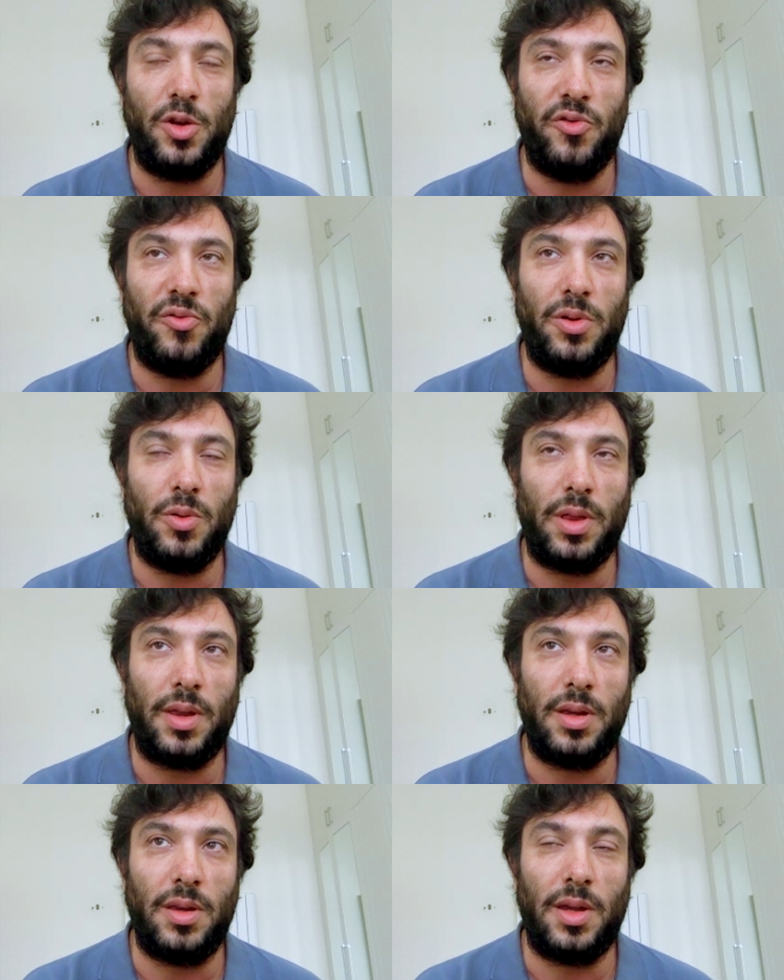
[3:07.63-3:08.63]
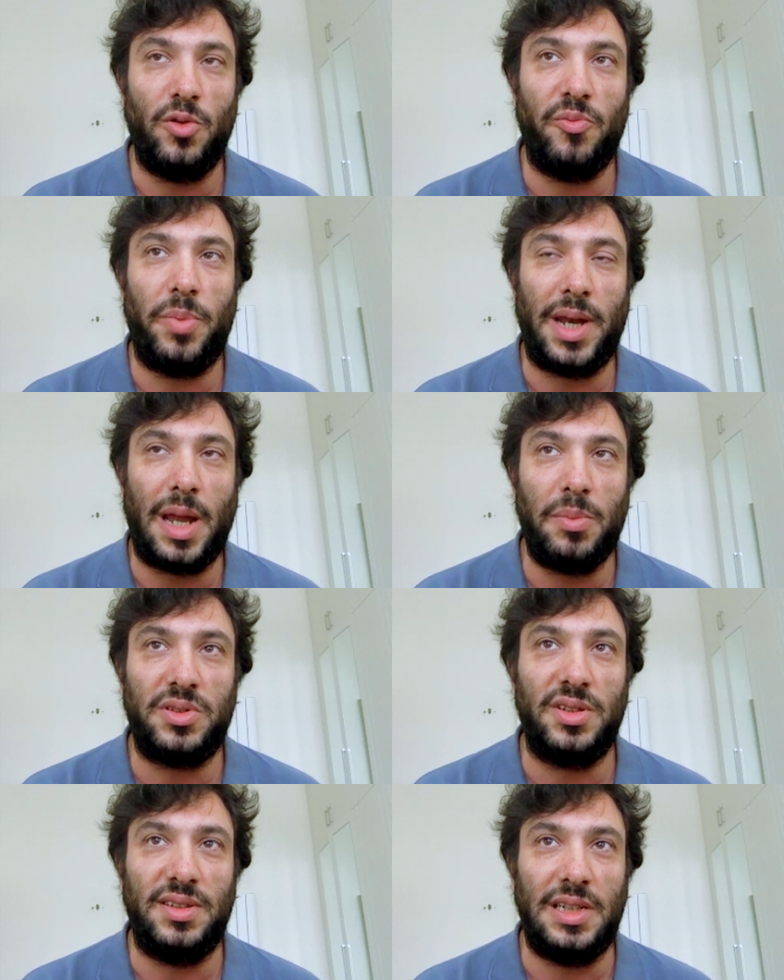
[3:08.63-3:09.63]
you've been able
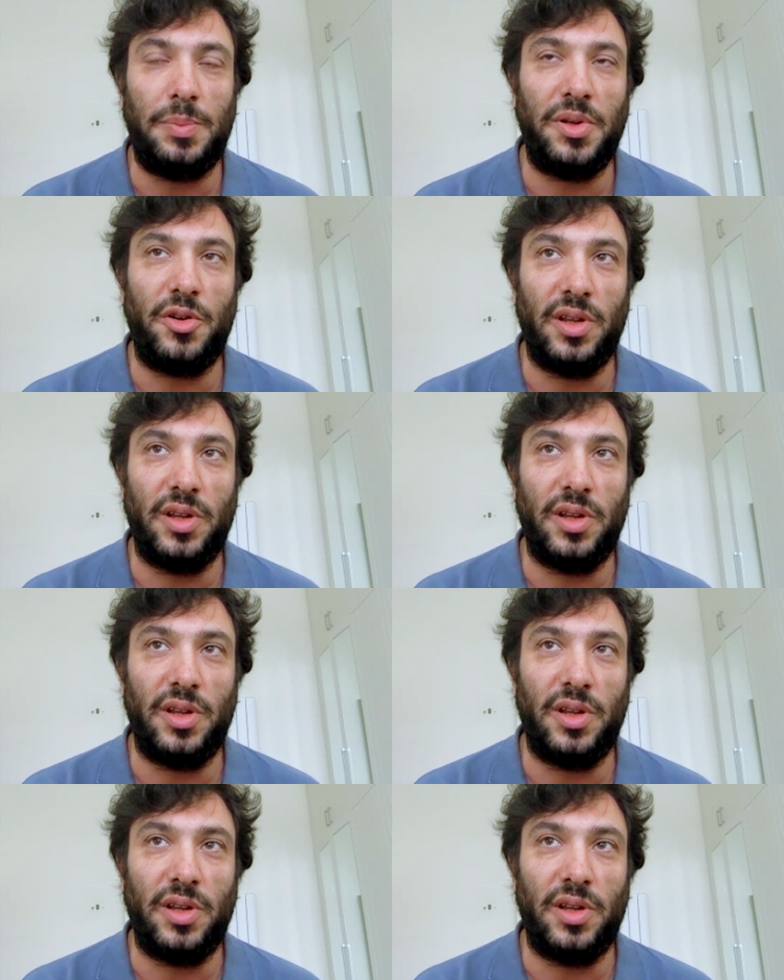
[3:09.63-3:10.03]
to deepen your